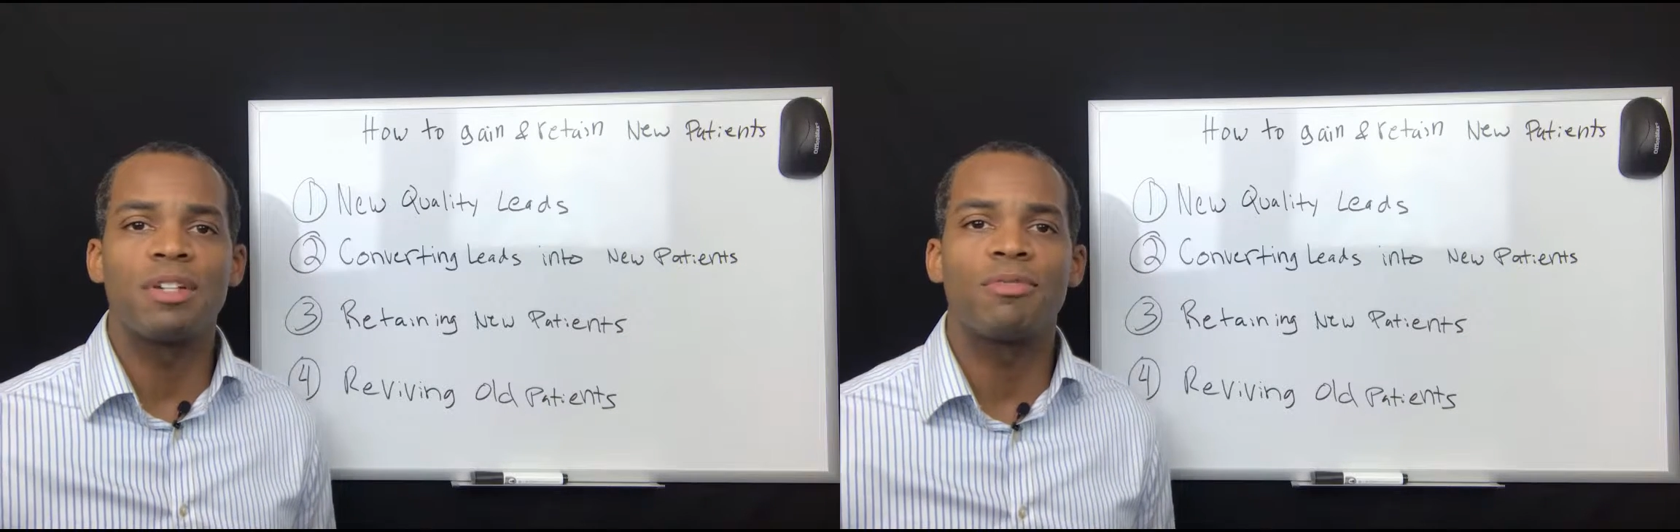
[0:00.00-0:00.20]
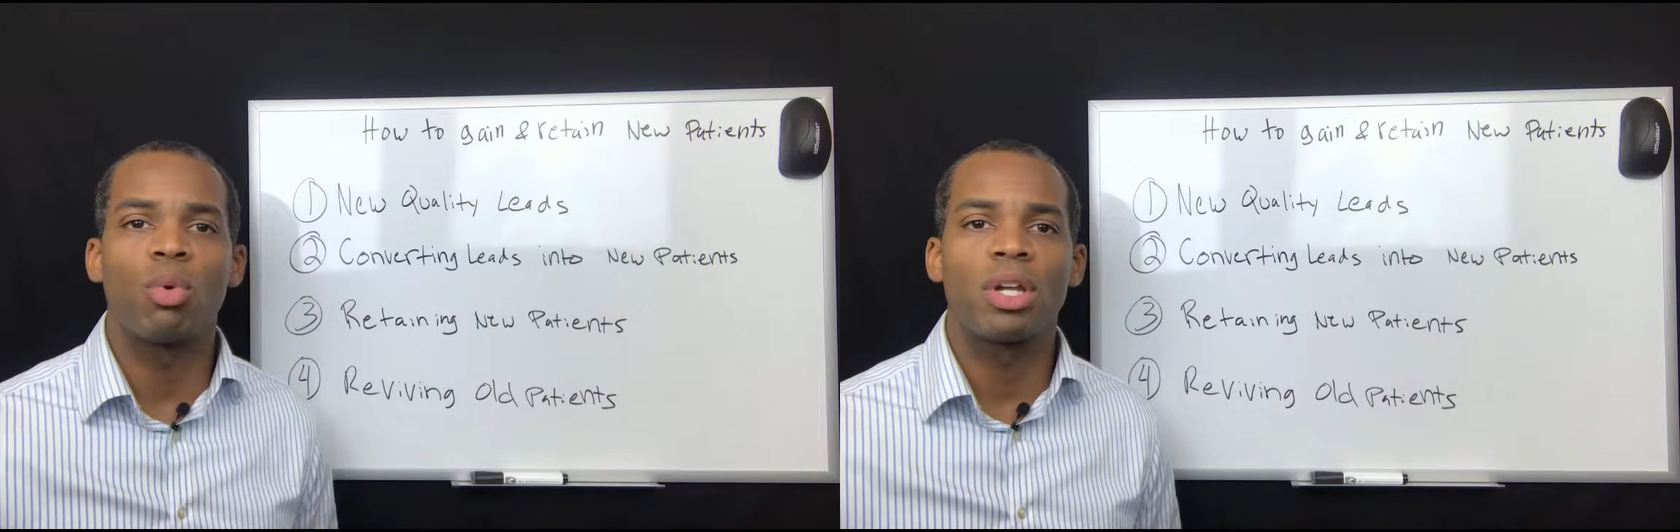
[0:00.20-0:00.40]

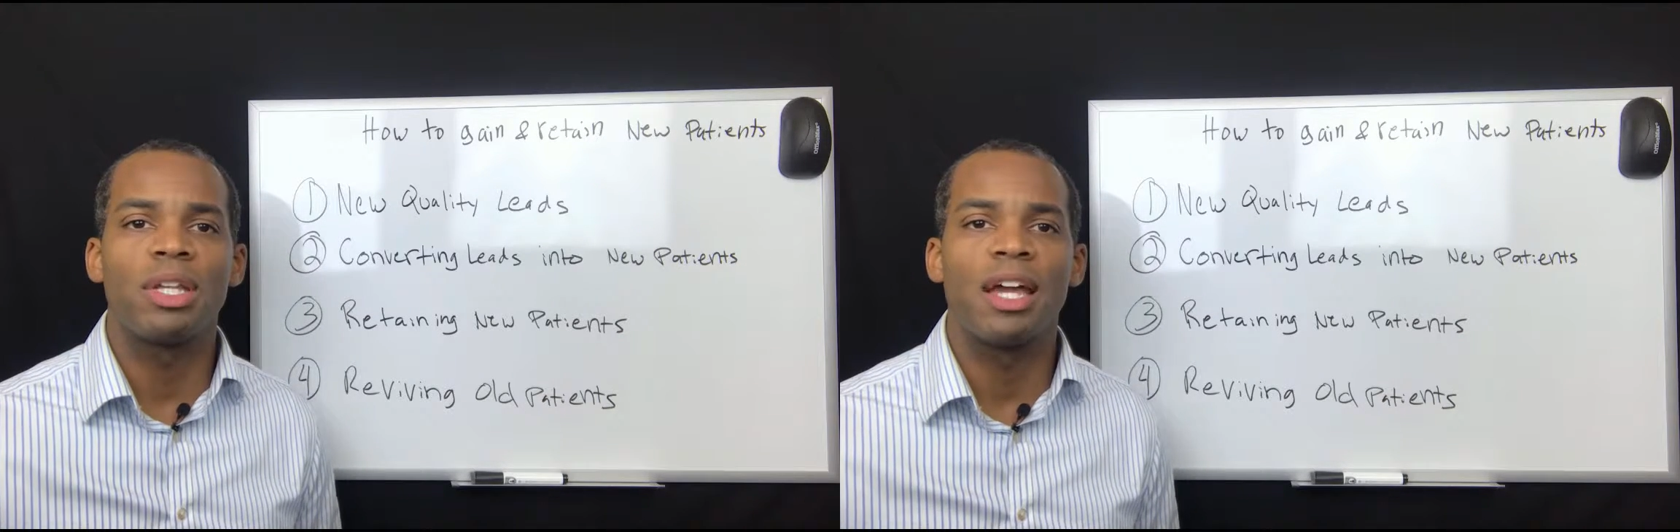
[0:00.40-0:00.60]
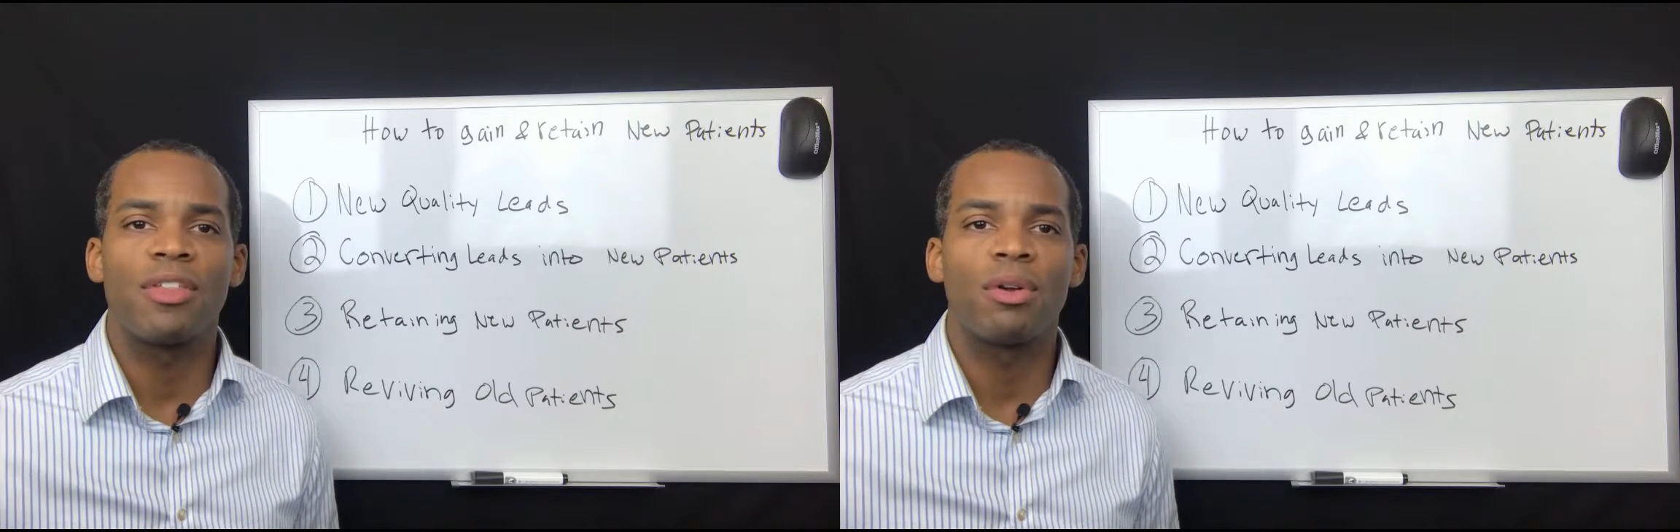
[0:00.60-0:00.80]
if working
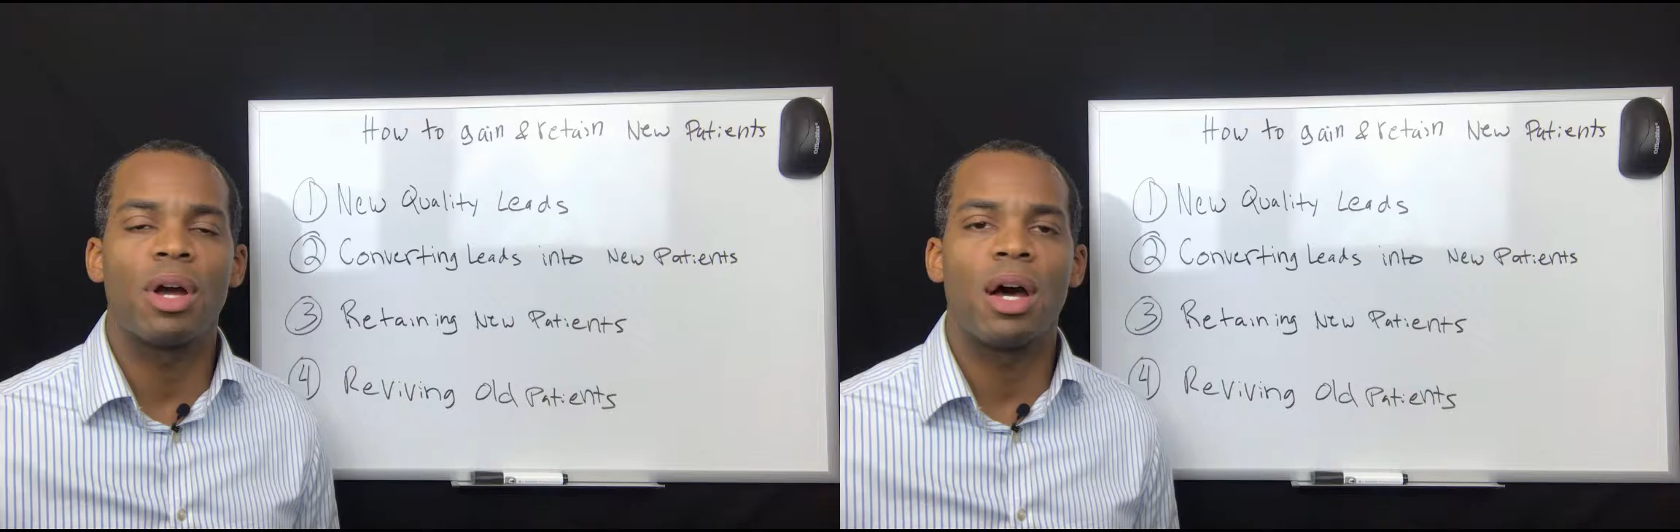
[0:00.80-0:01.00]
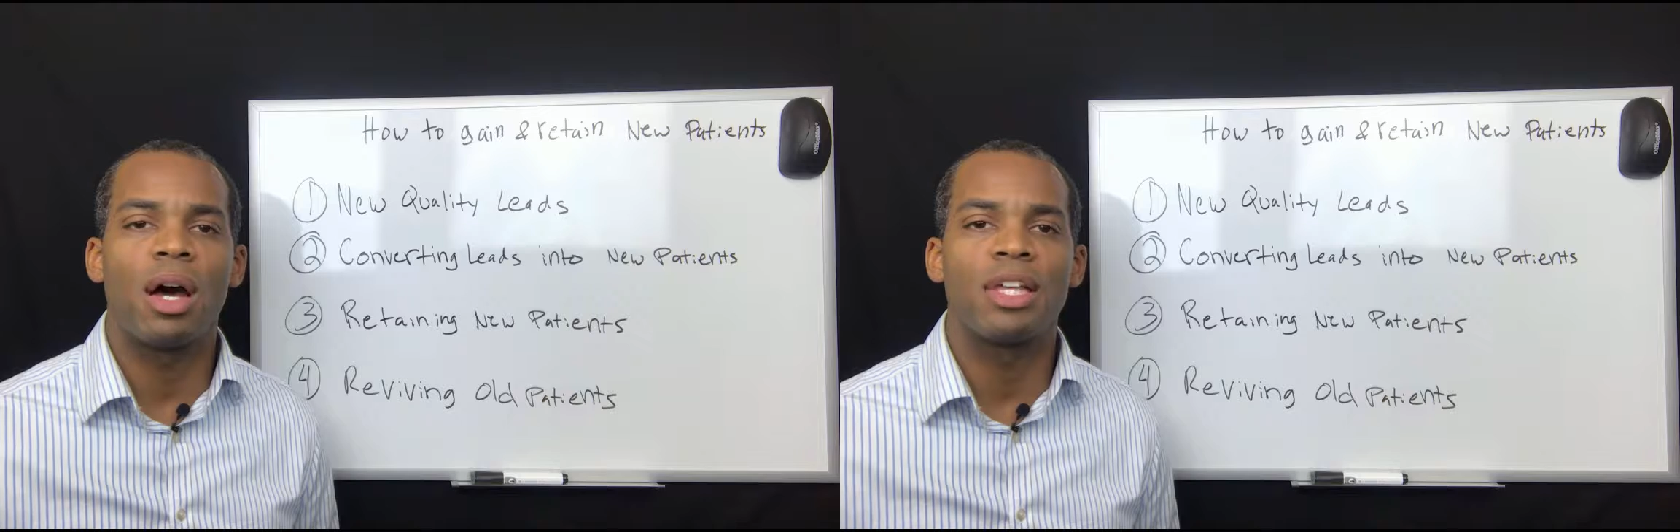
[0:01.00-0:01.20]
together
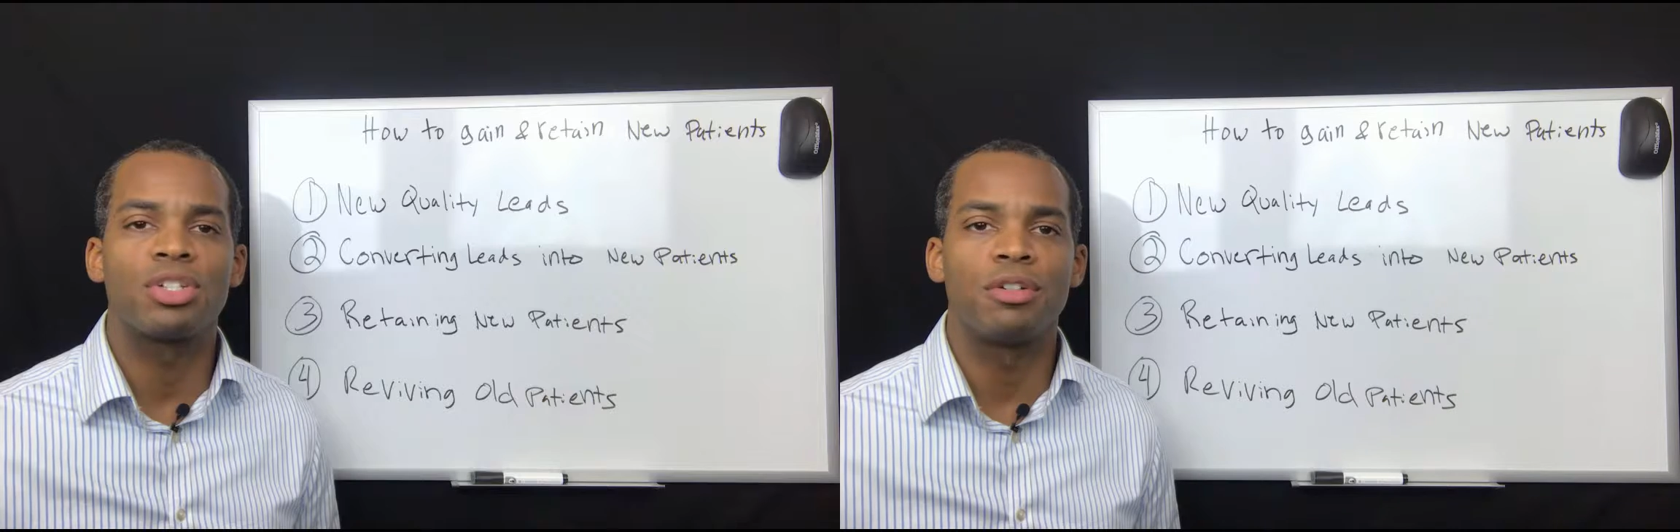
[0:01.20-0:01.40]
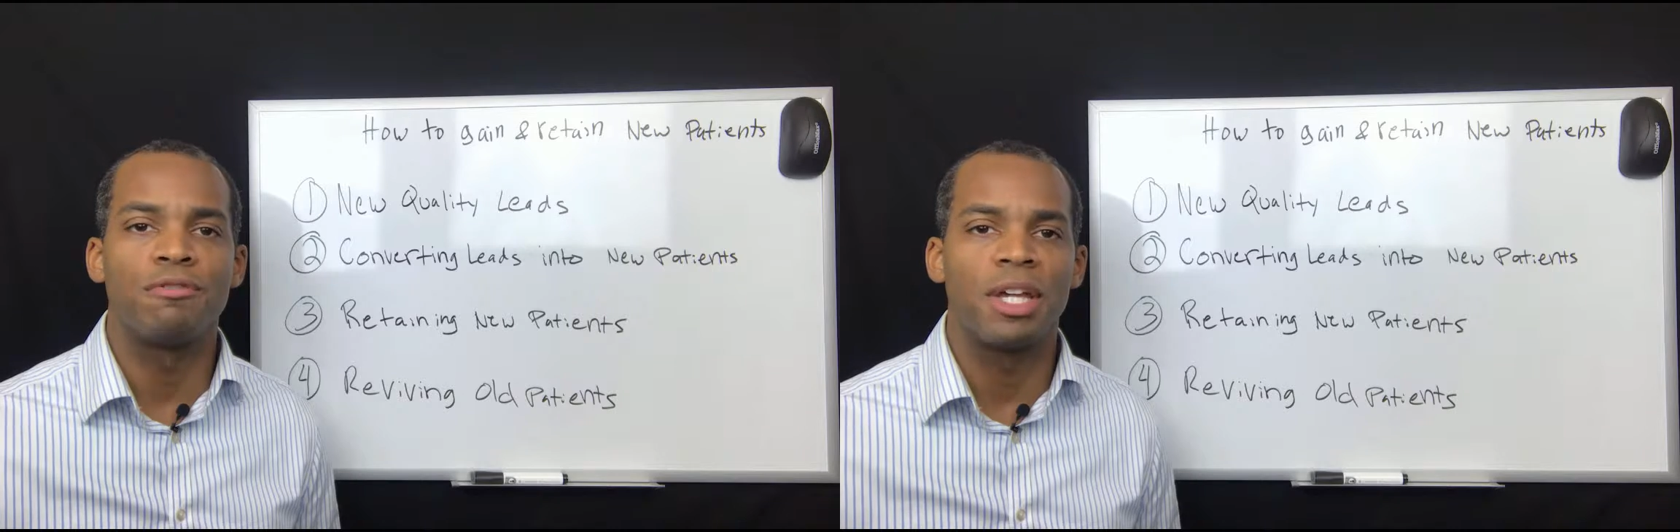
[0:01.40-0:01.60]
is
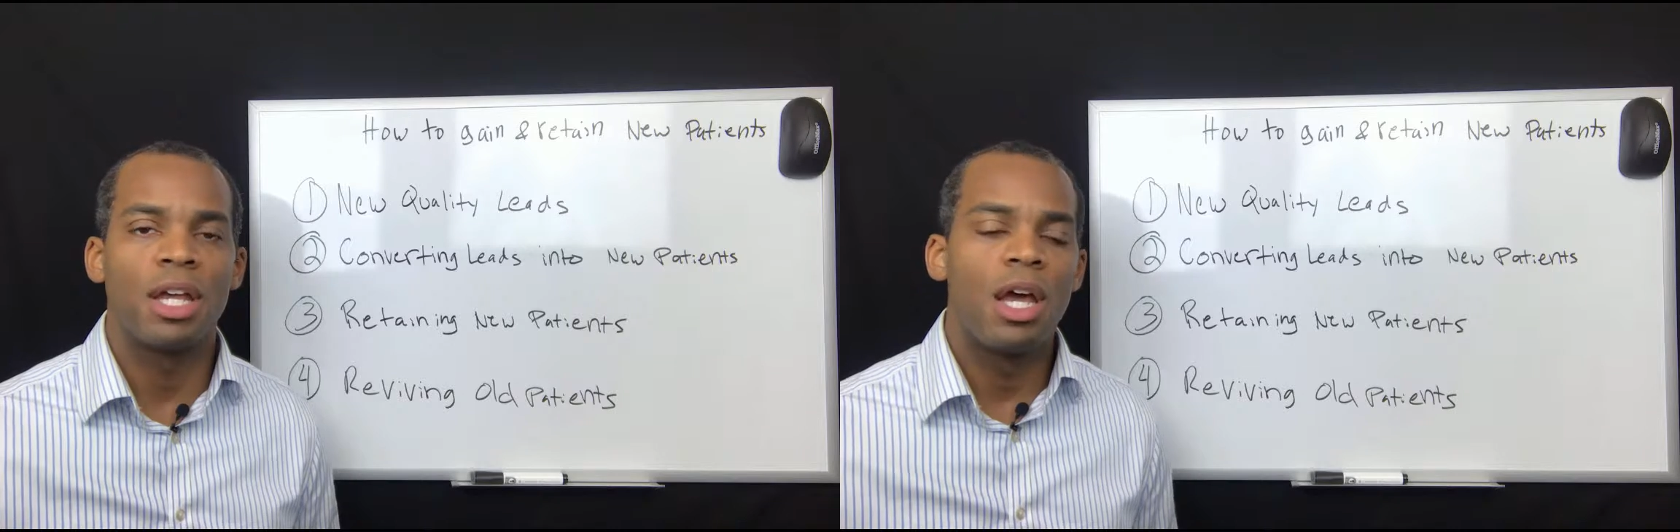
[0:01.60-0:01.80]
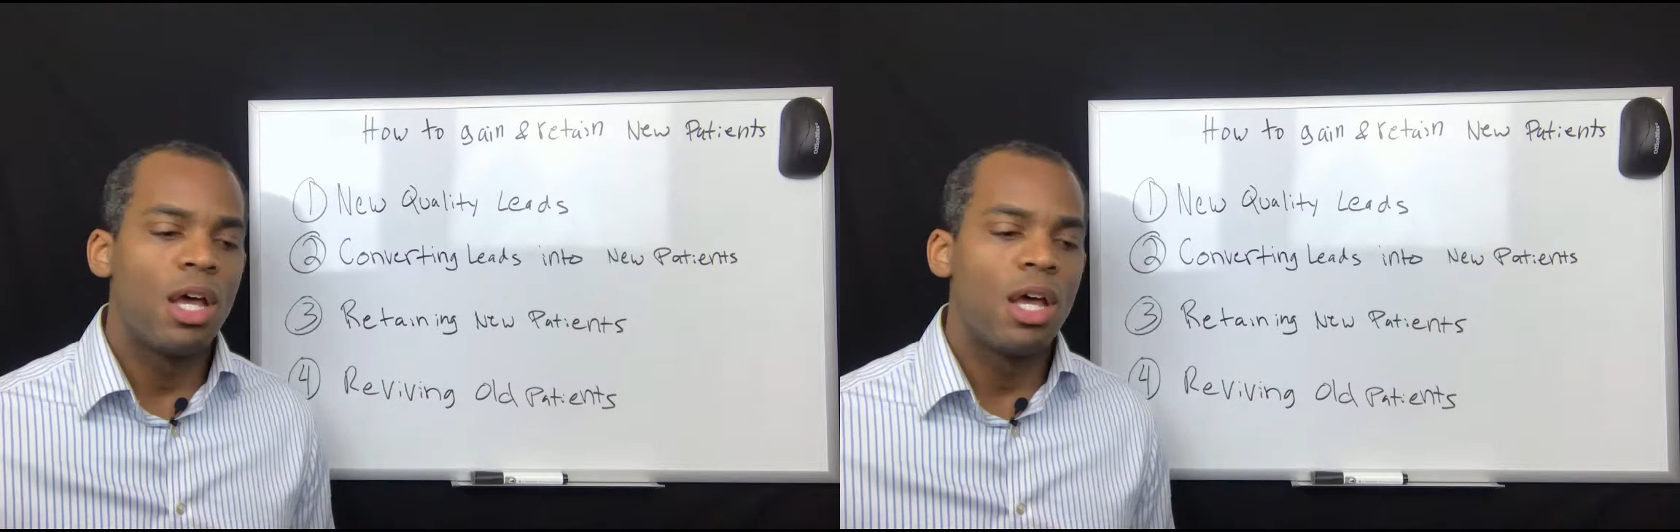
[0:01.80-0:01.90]
a good fit.